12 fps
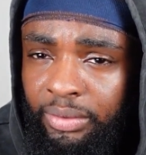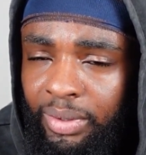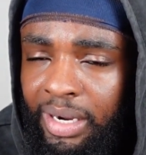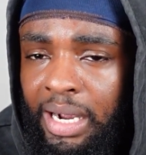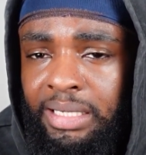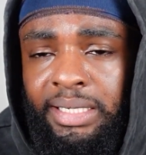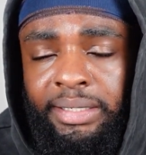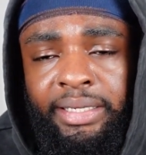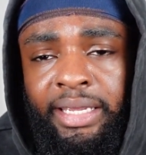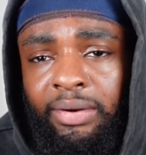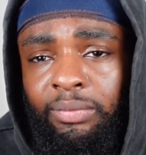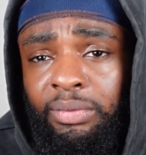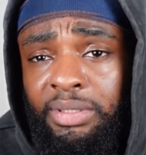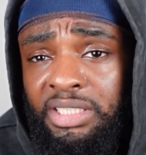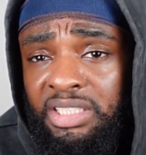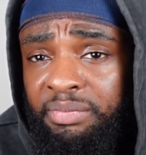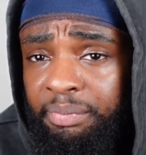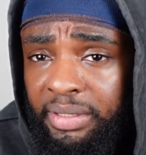wise, I can't really
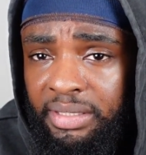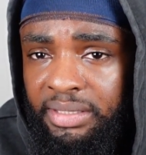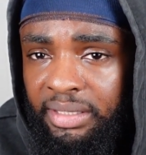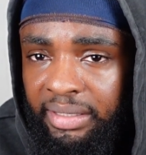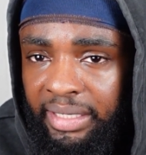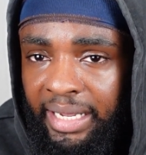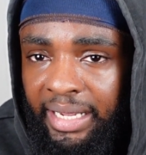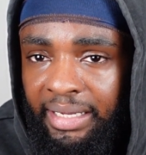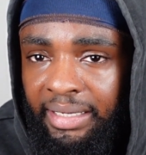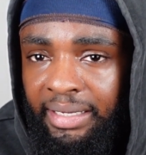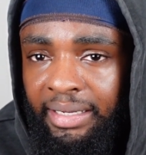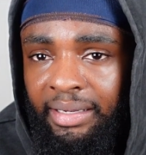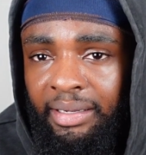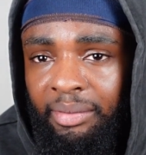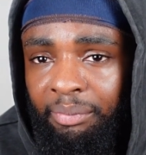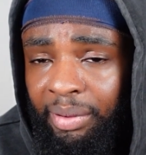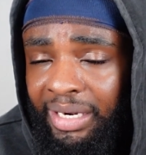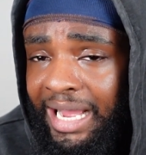speak to that.
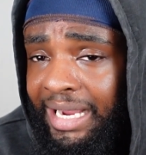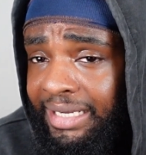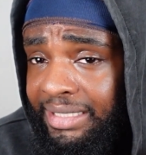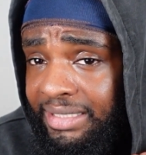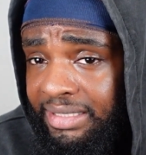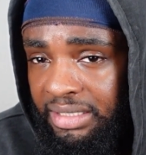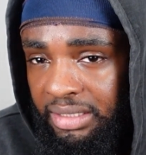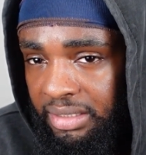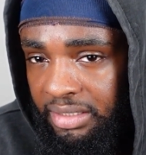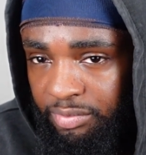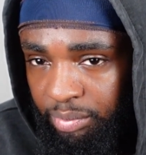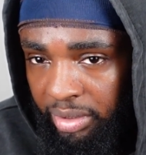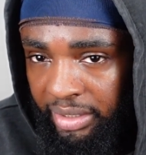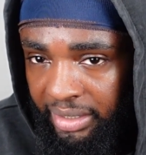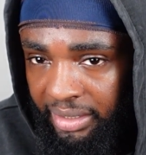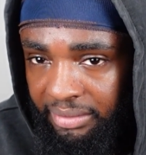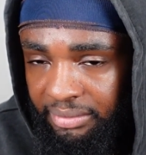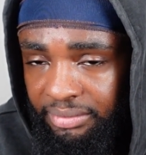But I can see this
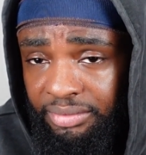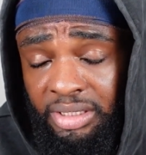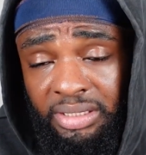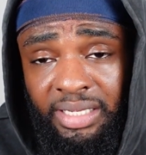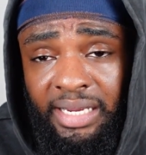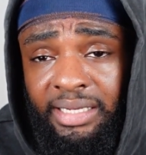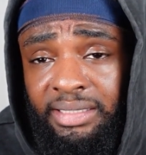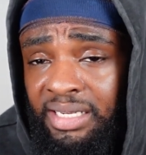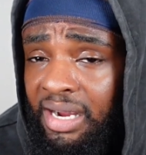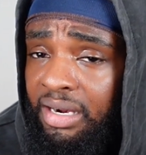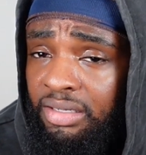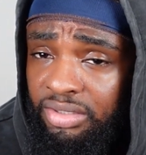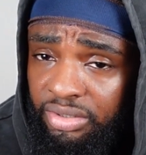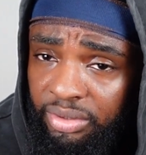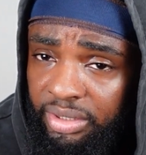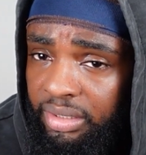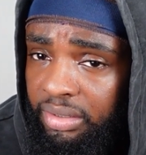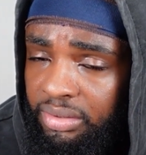brand, just like Entire
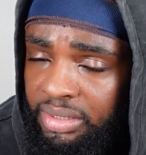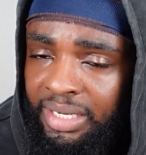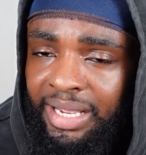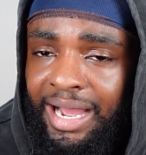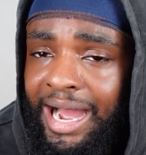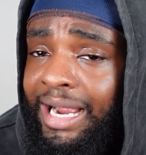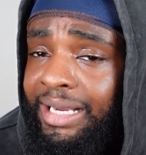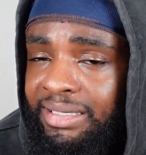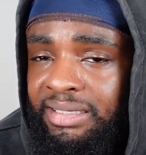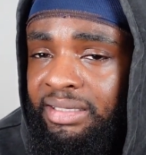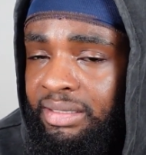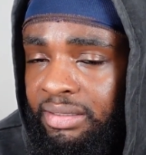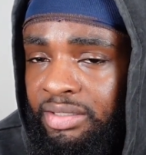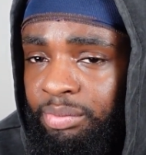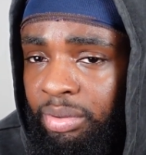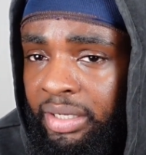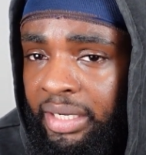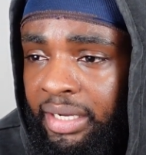Studios, I can see this
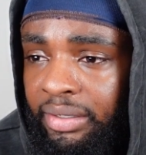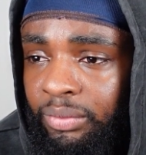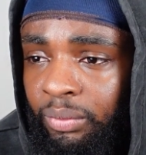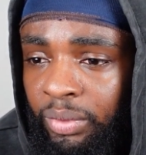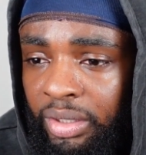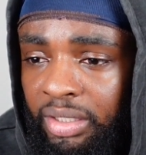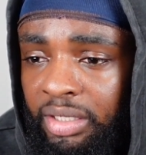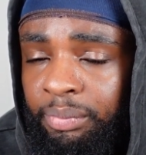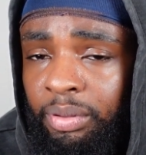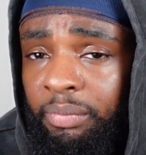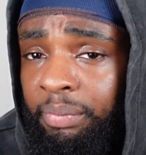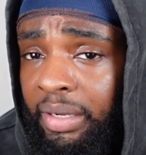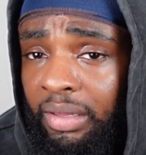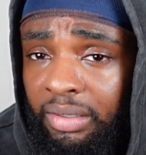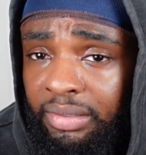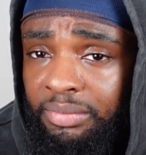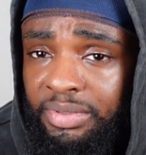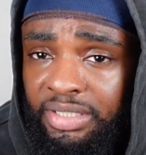brand really
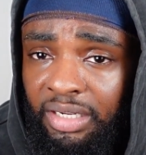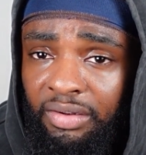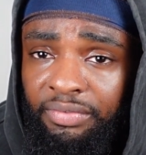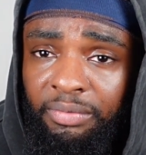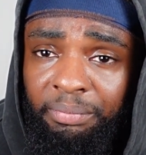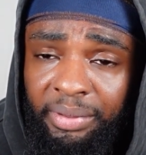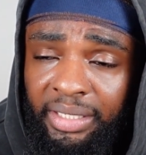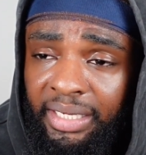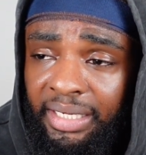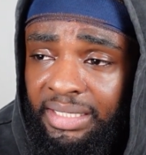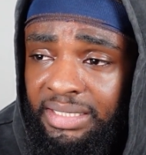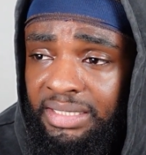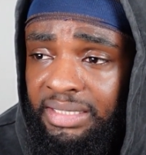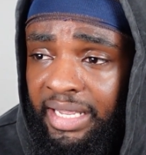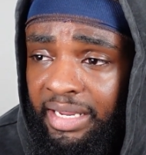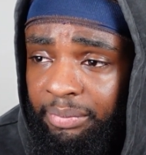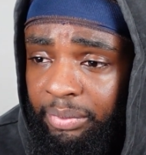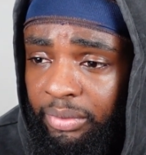propelling themselves and being a
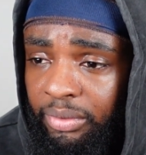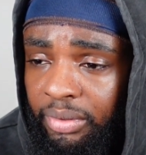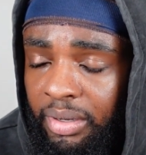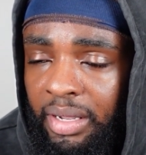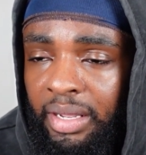staple